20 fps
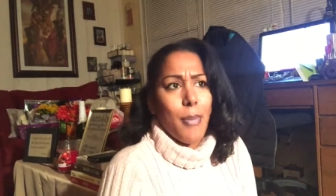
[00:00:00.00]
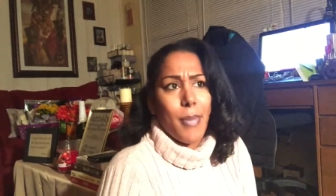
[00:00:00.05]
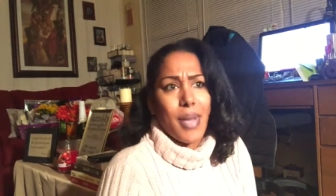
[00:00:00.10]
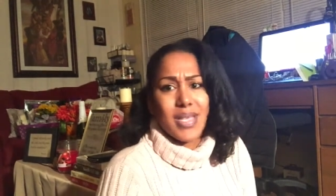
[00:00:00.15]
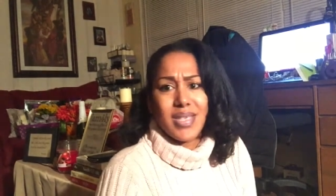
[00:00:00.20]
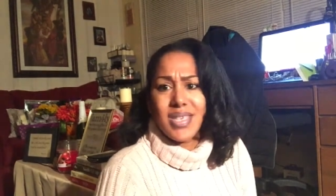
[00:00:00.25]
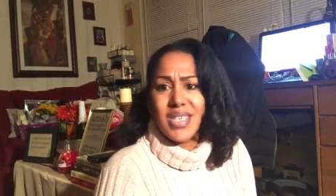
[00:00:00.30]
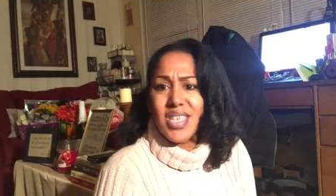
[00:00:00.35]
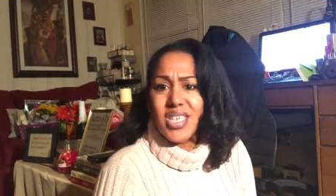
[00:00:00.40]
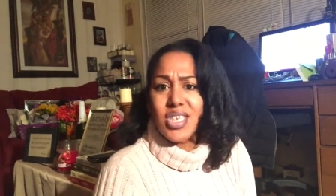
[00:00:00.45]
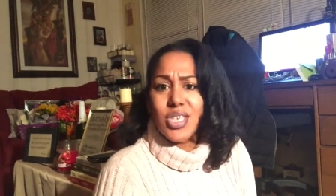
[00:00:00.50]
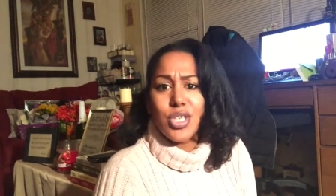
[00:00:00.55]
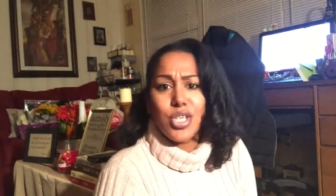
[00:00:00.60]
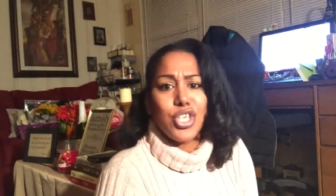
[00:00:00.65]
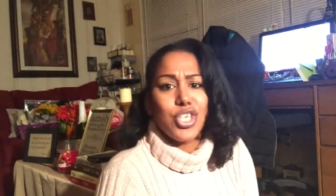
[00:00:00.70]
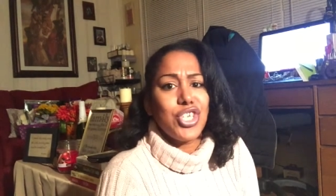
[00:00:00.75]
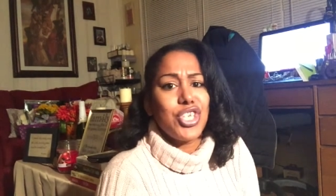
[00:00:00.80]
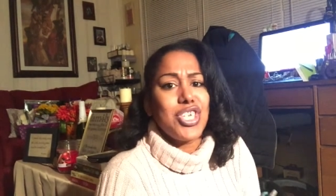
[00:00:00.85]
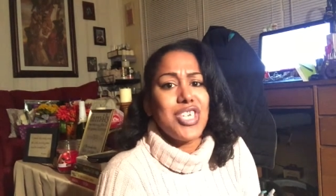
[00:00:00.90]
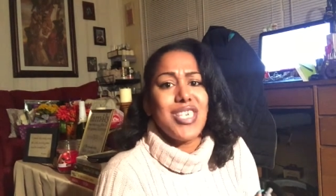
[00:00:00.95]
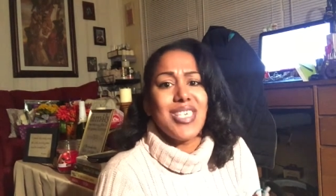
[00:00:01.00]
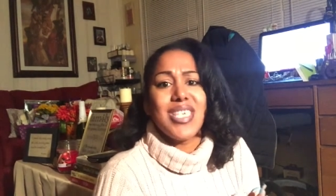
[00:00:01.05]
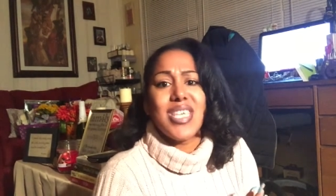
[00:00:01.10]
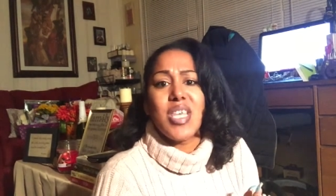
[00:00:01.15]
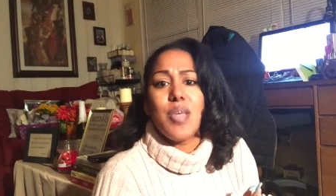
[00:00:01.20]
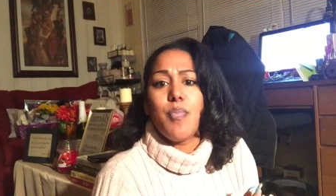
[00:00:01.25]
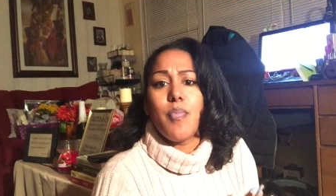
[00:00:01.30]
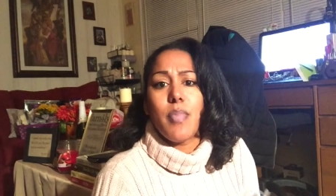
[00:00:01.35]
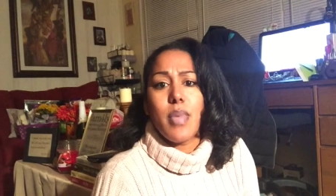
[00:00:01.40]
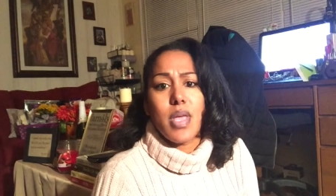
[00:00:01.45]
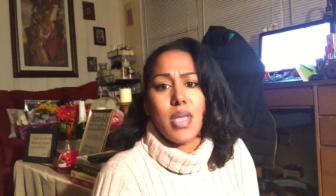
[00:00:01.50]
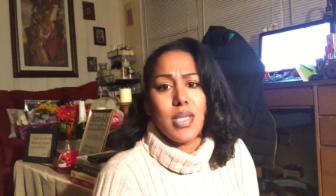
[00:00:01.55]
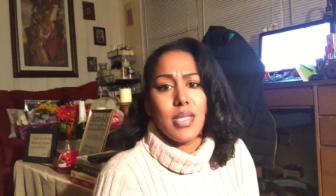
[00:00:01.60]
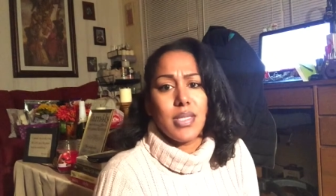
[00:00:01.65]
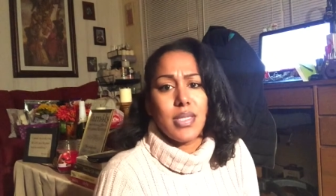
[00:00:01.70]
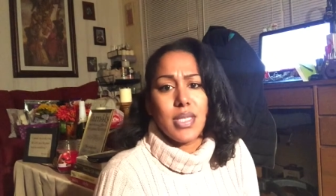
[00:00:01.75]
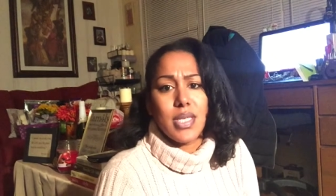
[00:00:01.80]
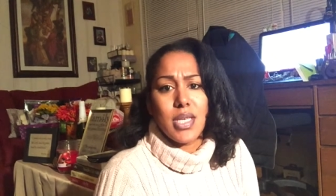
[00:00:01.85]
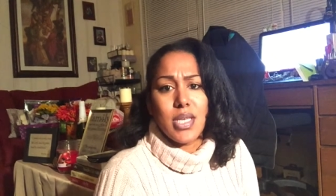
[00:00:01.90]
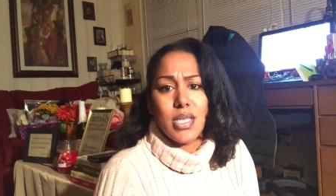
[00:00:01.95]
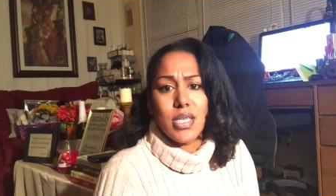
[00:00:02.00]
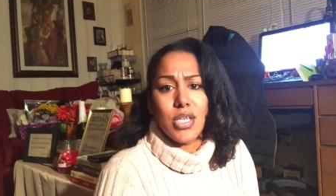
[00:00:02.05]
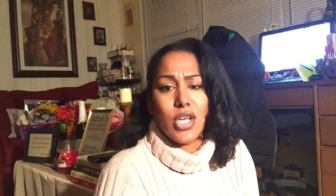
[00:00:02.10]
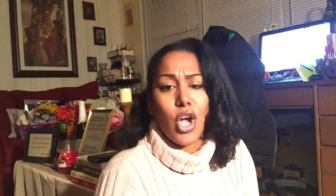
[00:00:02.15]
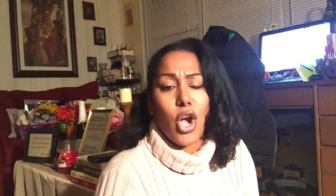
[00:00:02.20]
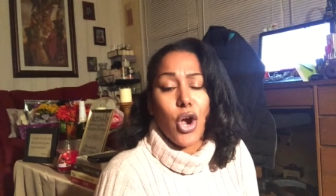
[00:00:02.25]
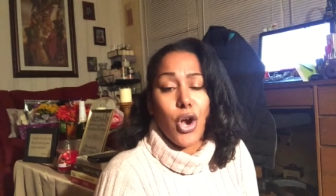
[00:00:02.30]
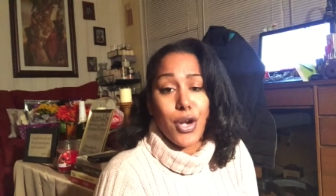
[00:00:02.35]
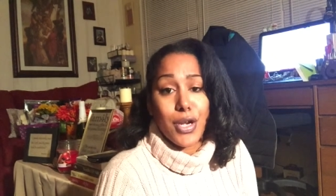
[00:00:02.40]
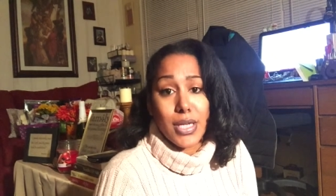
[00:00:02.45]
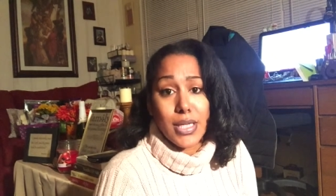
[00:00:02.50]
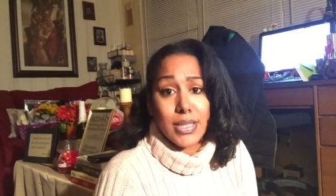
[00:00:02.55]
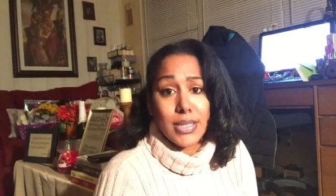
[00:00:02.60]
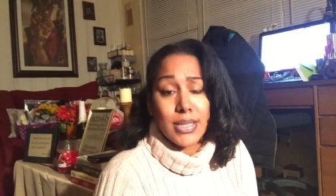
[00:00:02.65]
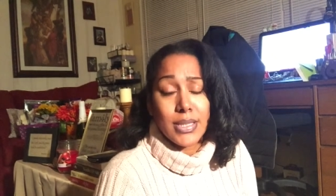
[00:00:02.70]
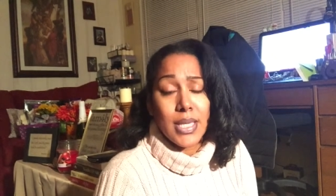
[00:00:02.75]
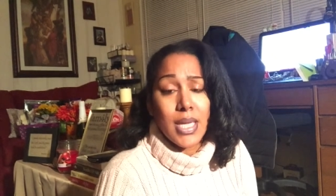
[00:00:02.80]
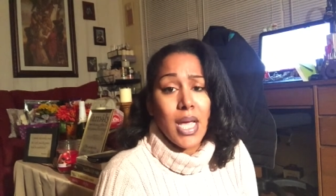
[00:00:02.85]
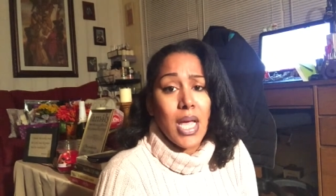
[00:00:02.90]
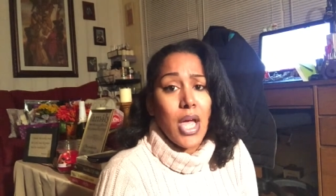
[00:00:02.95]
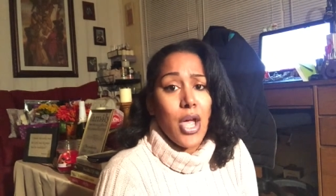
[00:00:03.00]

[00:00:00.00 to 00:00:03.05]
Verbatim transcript: My sister, she's an amazing artist.